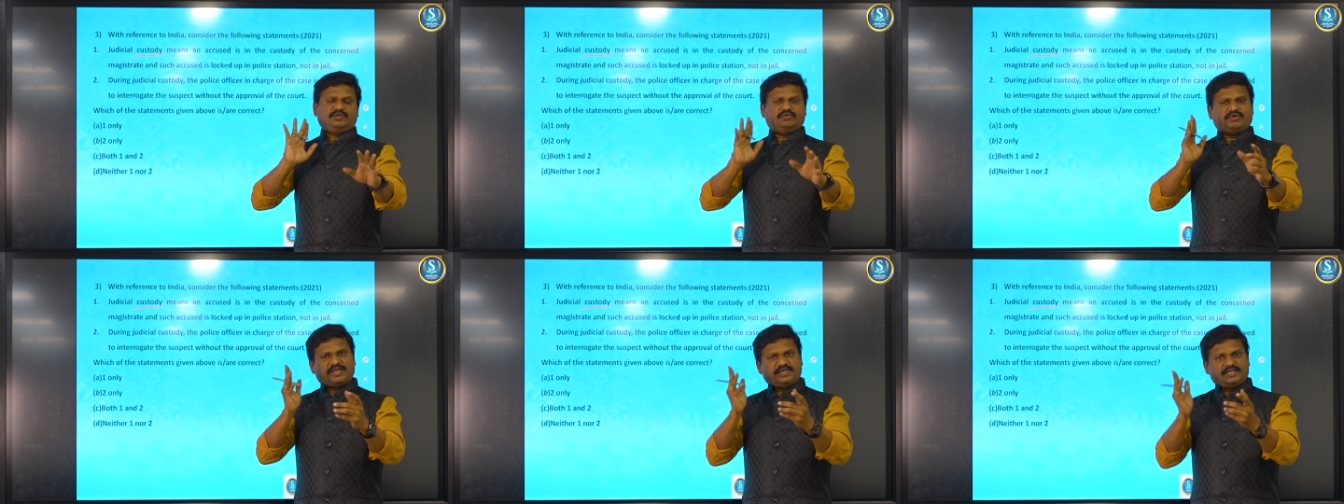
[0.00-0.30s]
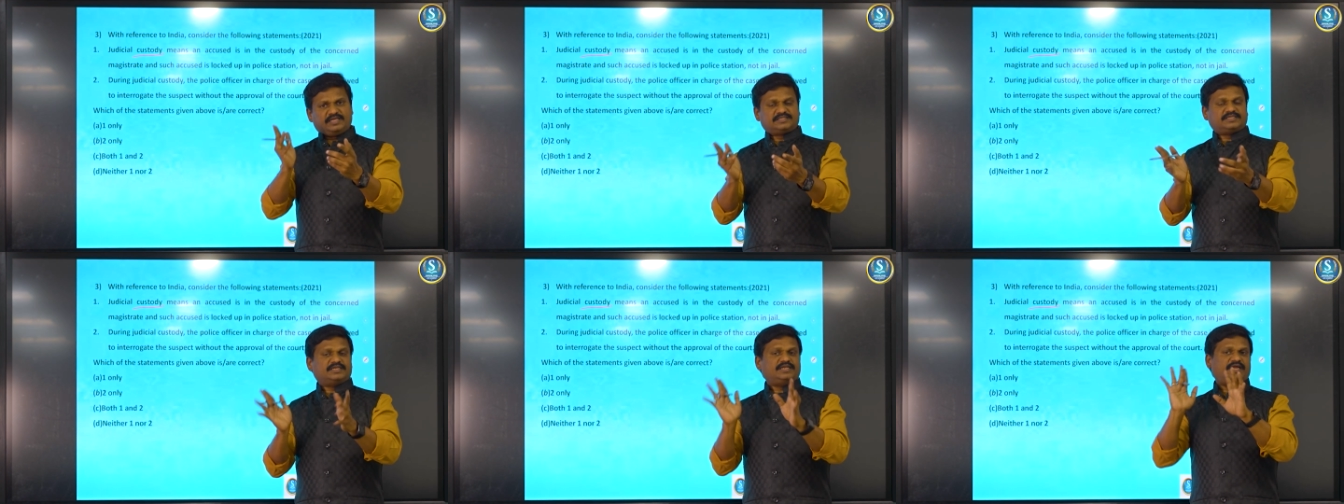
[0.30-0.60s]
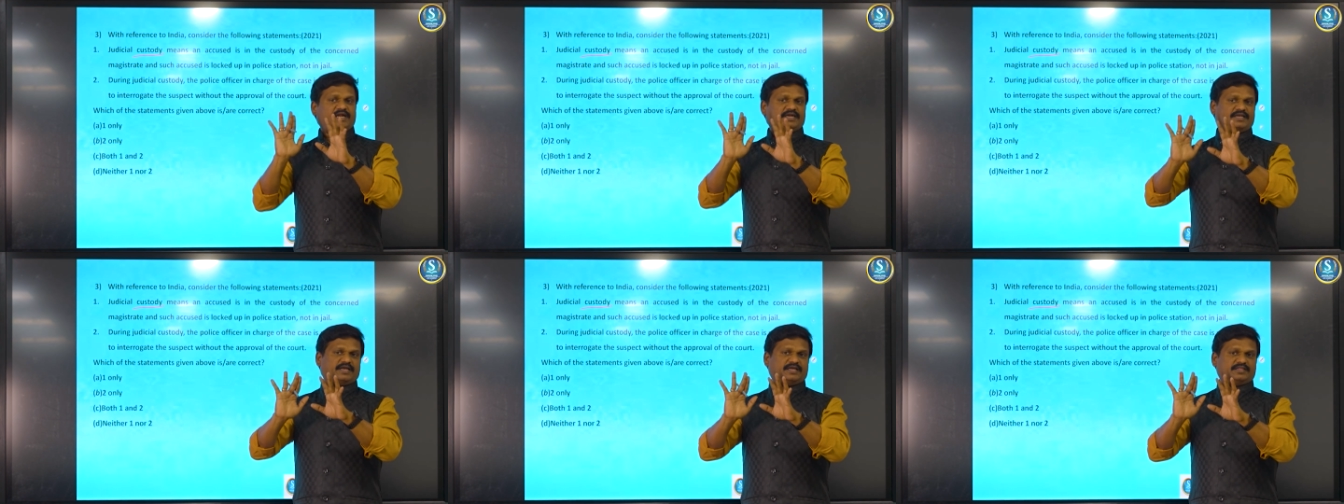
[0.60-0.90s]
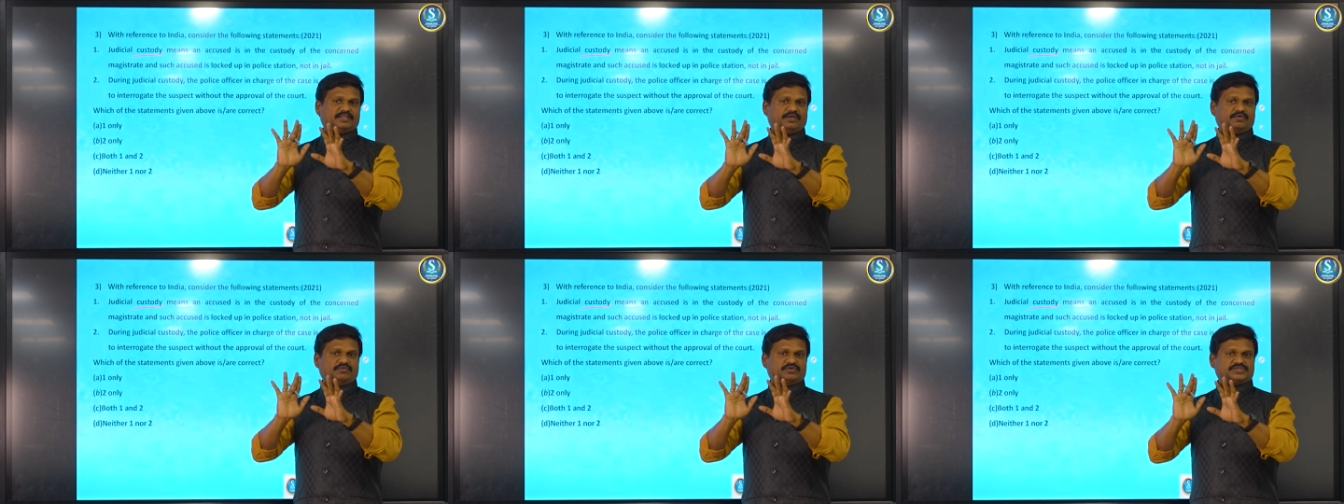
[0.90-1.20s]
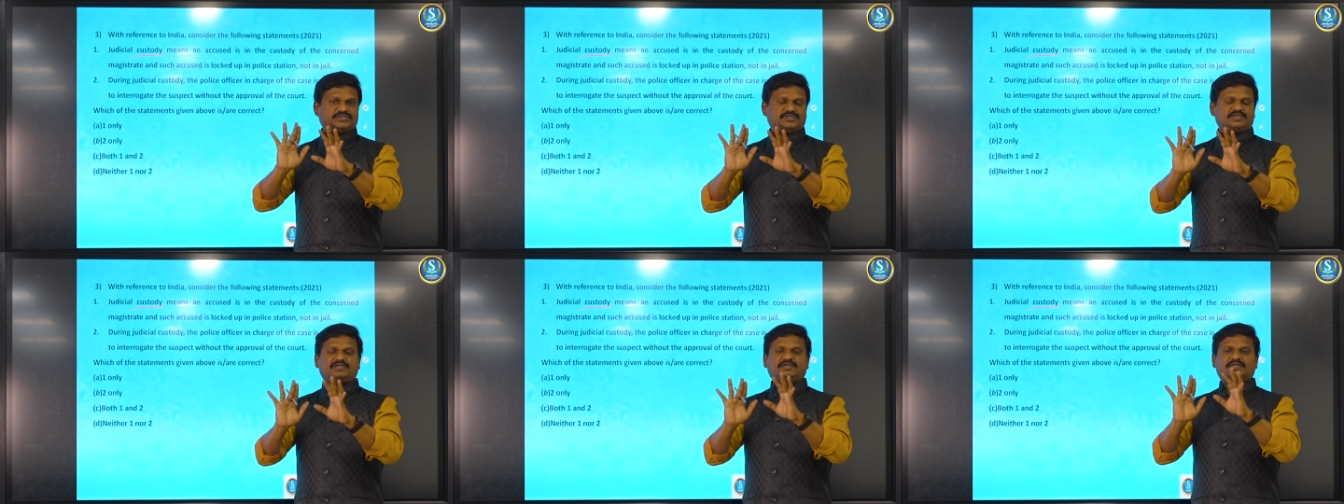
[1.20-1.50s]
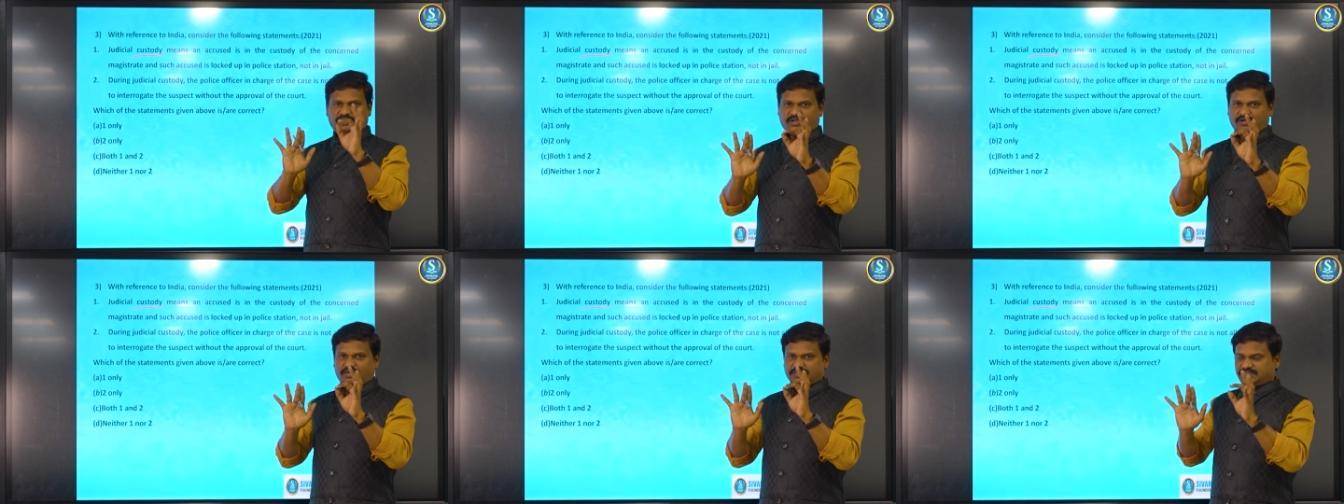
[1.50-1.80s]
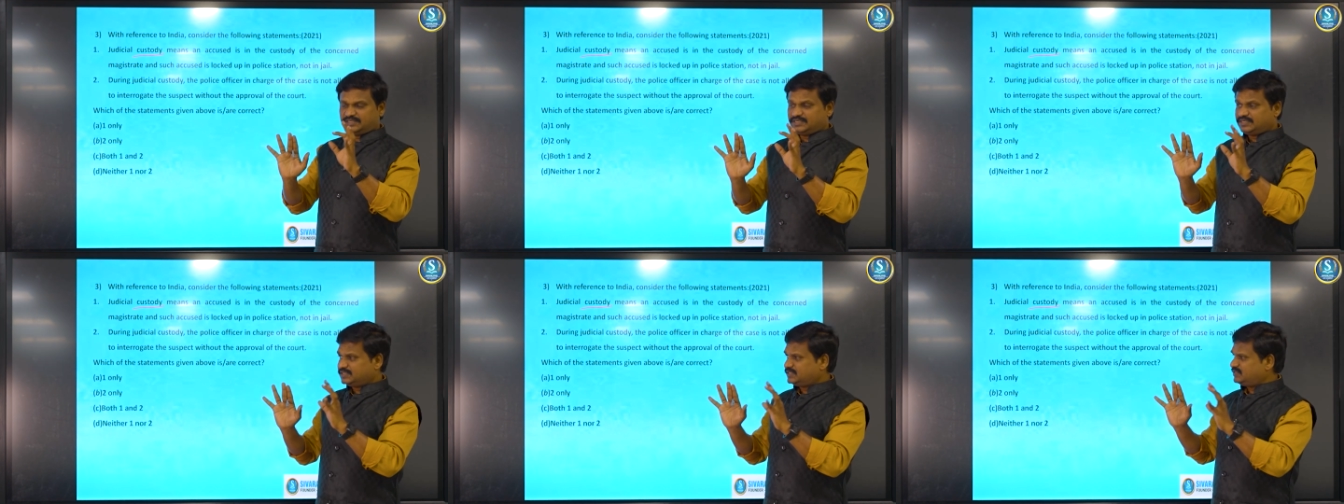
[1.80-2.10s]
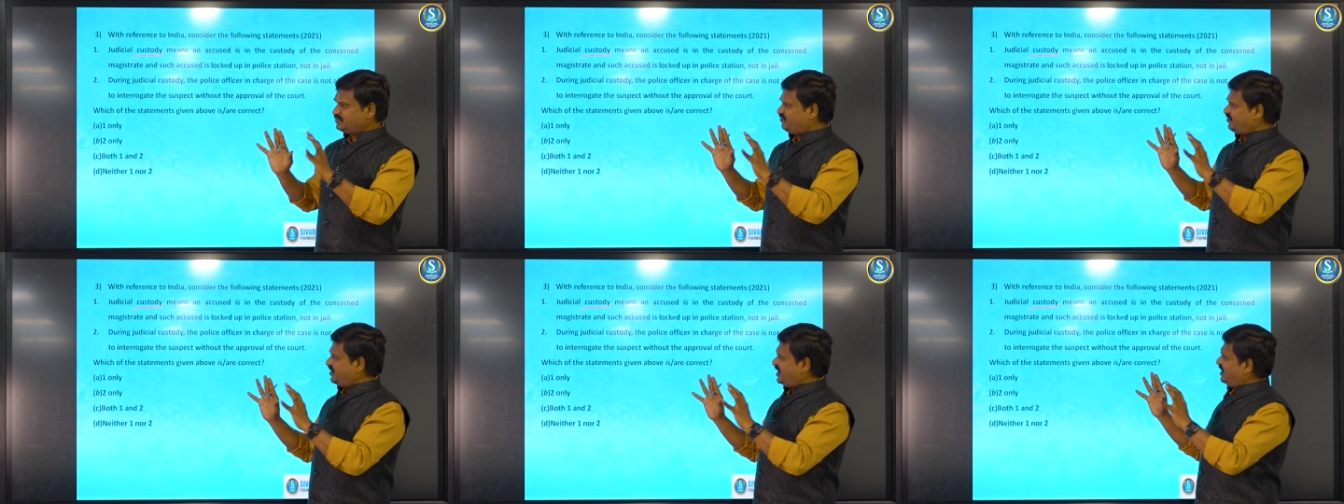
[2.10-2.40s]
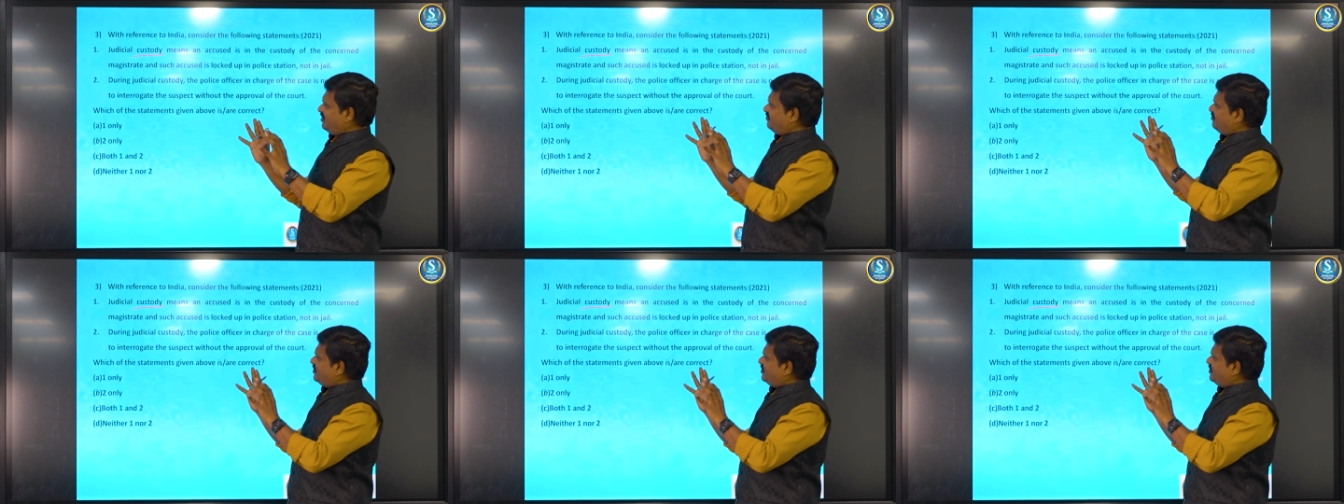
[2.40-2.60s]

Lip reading: You can easily attack the question because it is very,